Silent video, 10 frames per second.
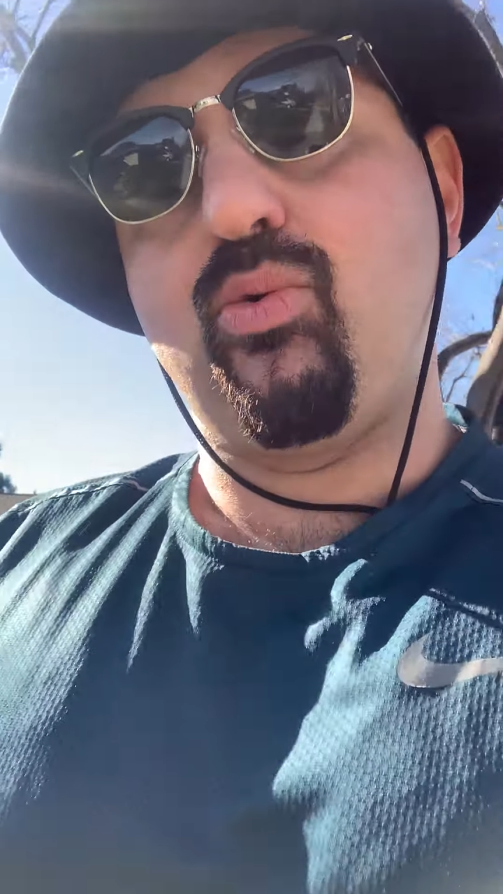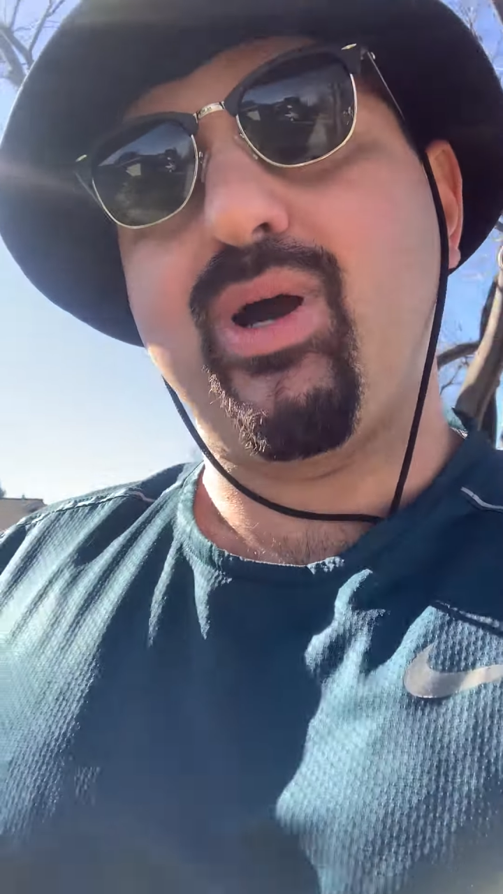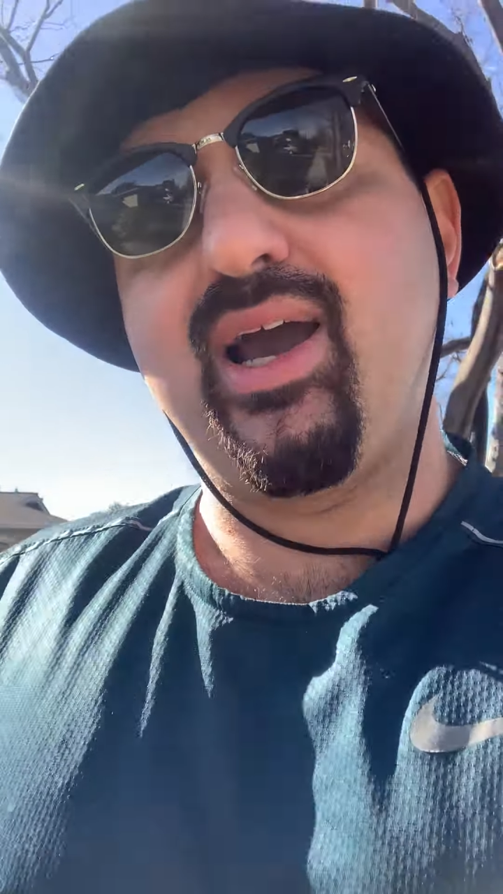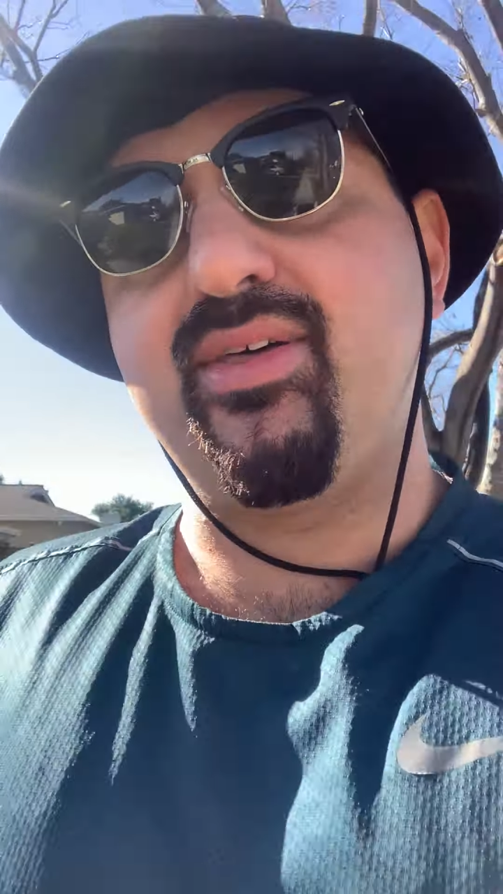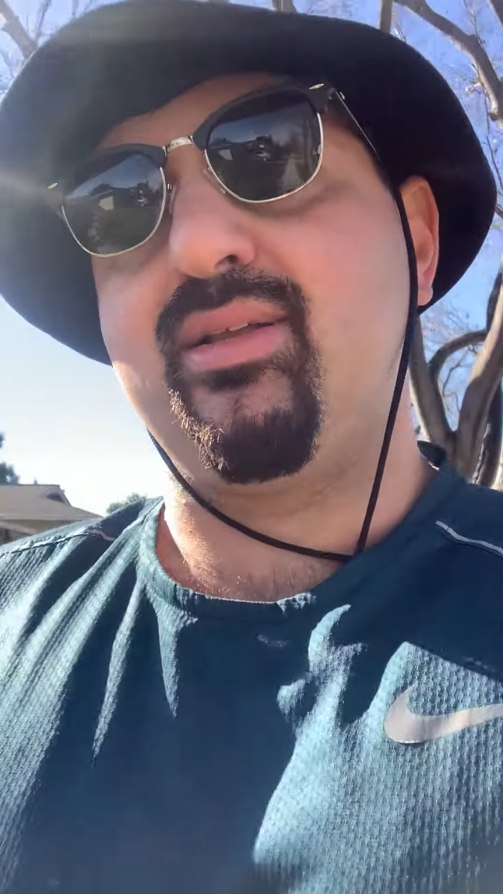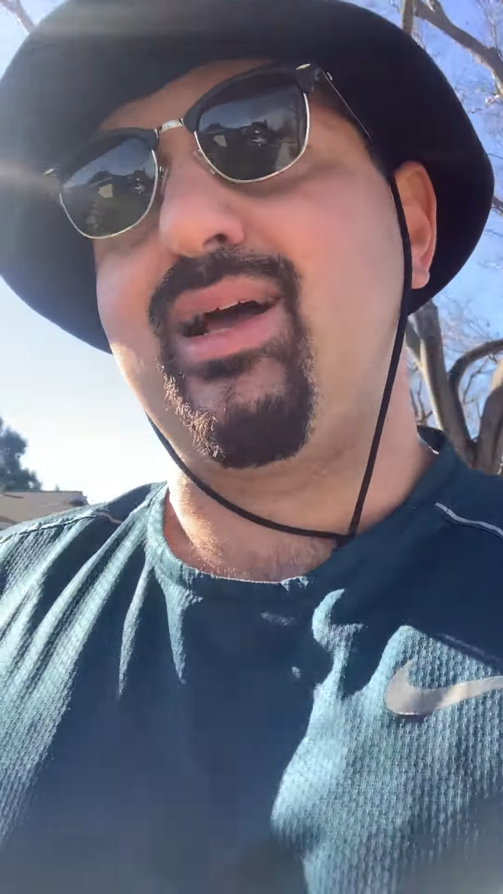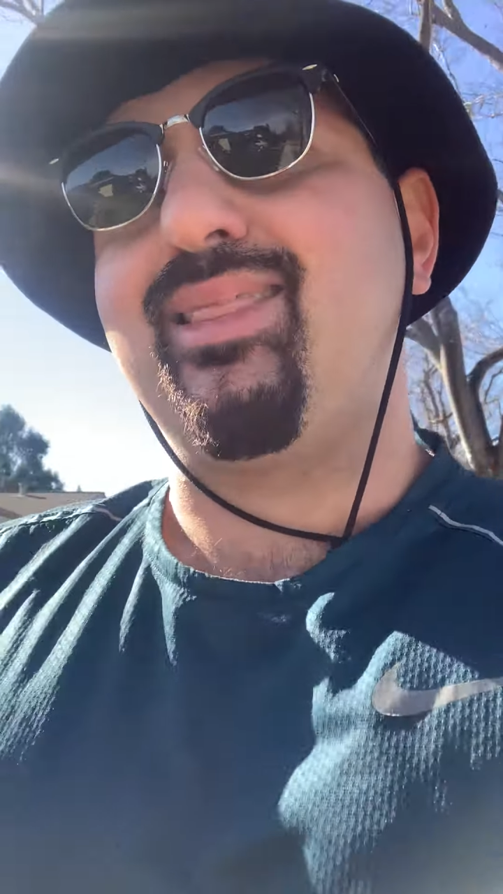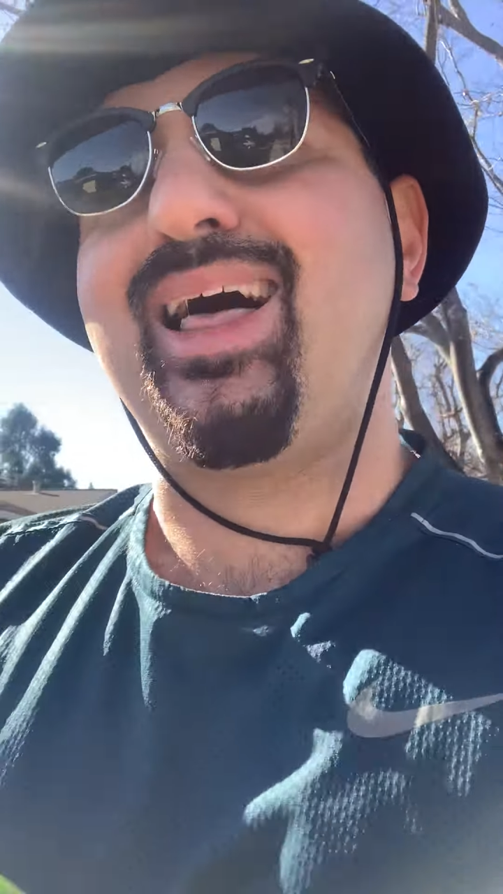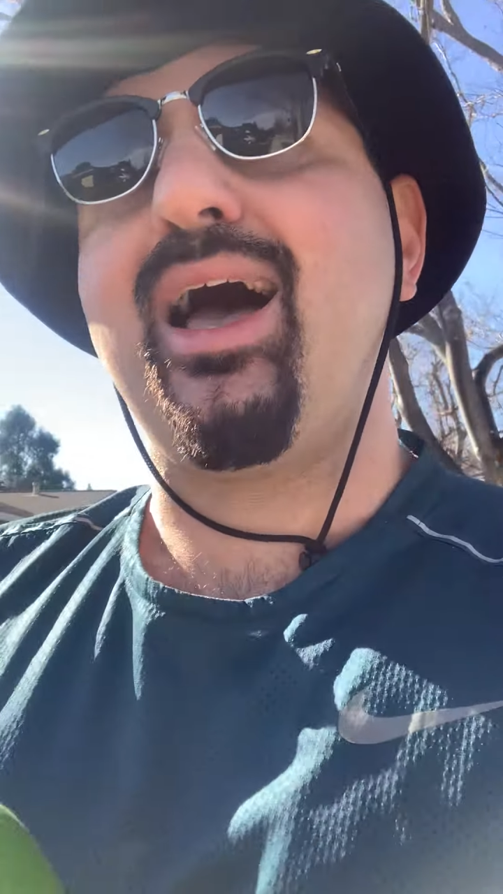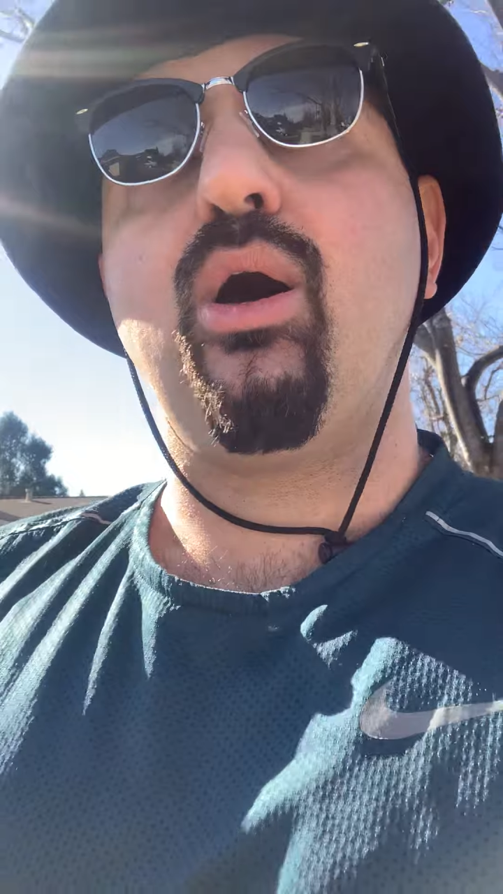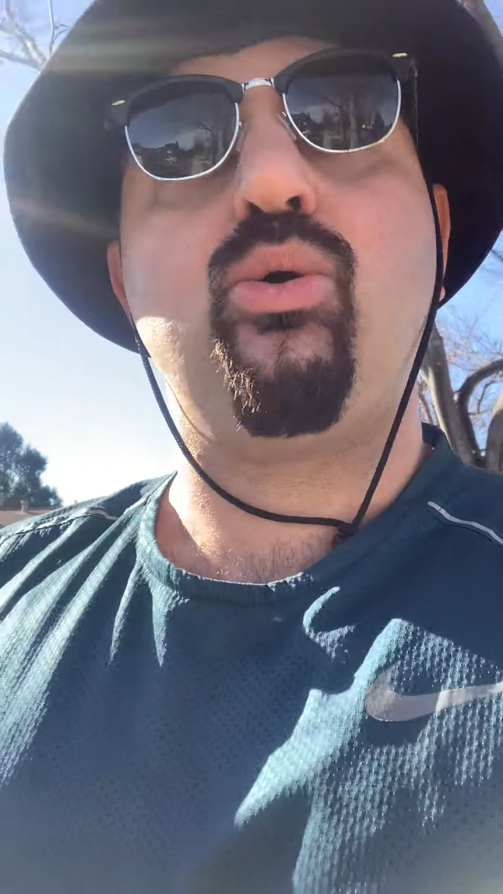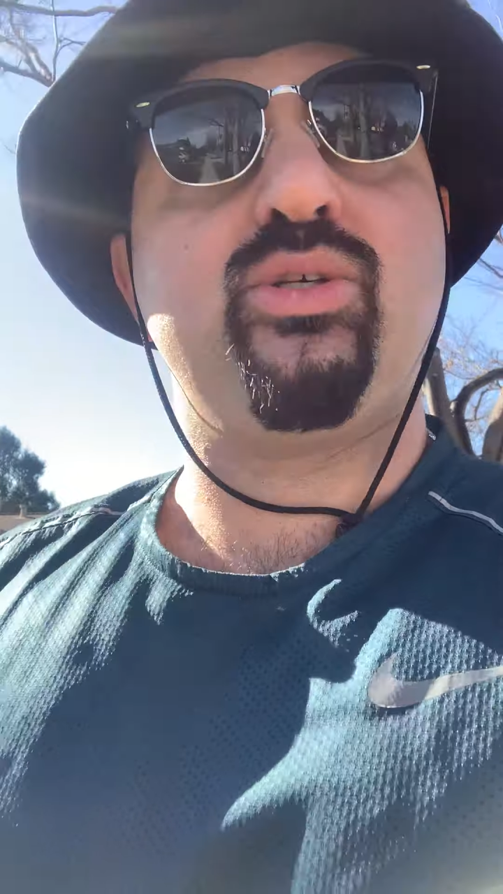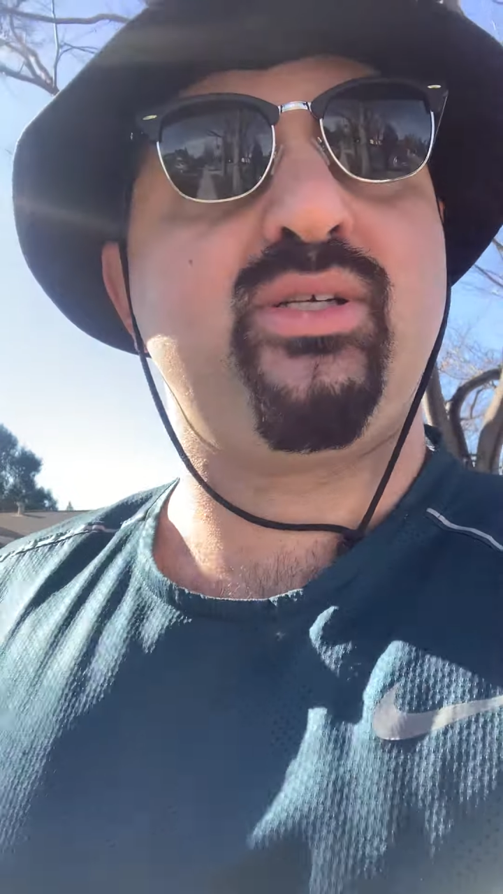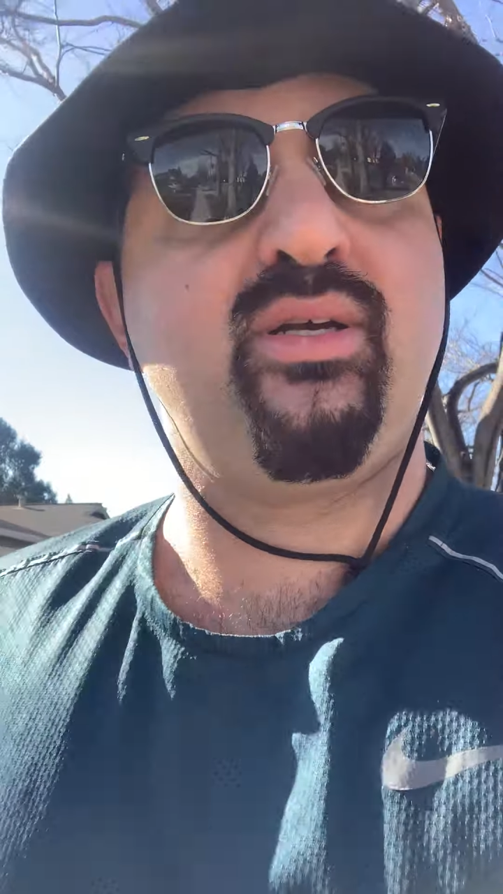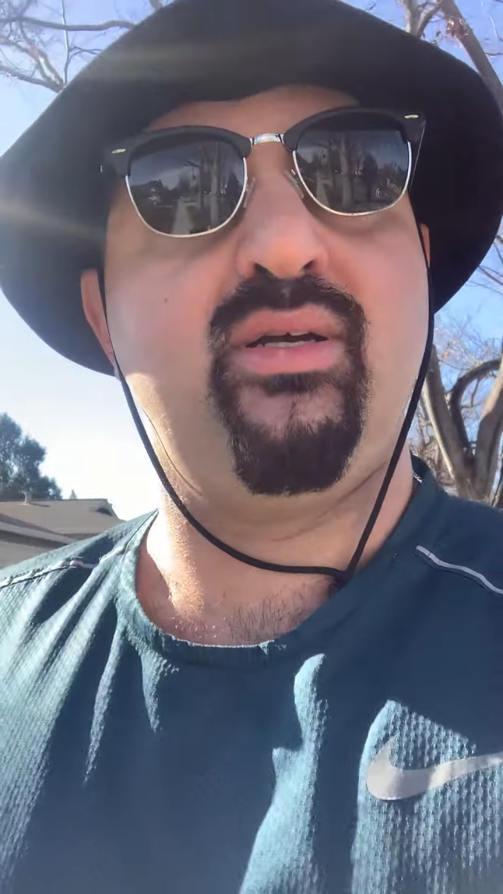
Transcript: a way that allows